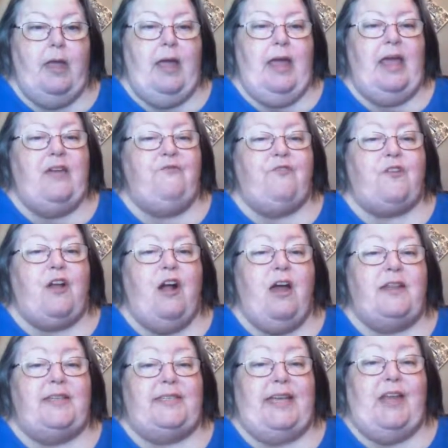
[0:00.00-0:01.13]
He forgot
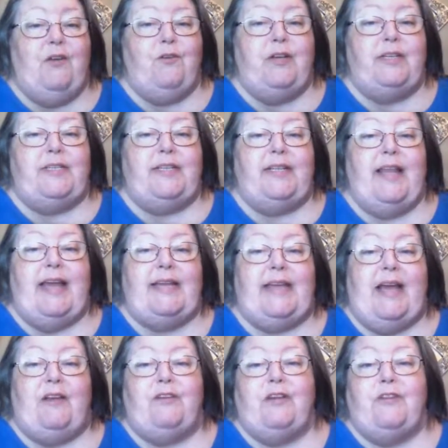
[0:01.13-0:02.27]
his errand and lay
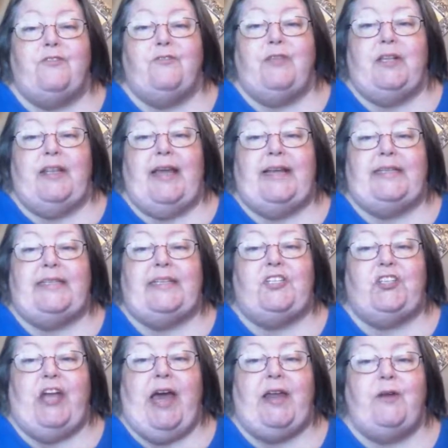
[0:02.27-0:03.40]
down under the lacy
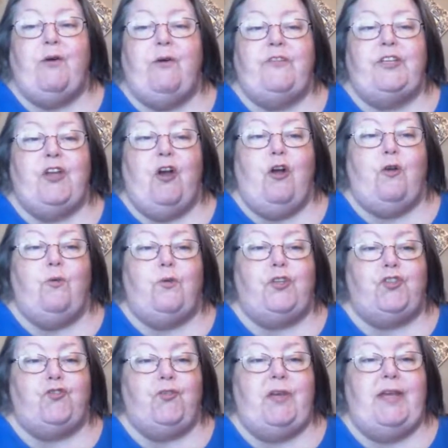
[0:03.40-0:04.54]
shadow of a dogwood
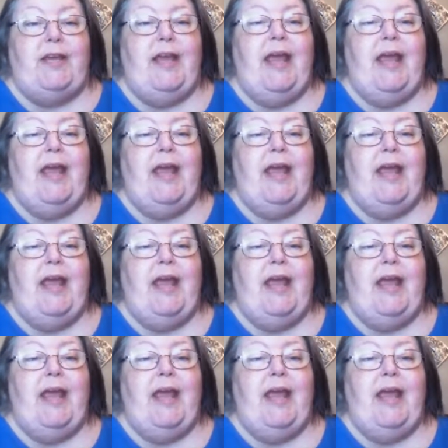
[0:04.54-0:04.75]
tree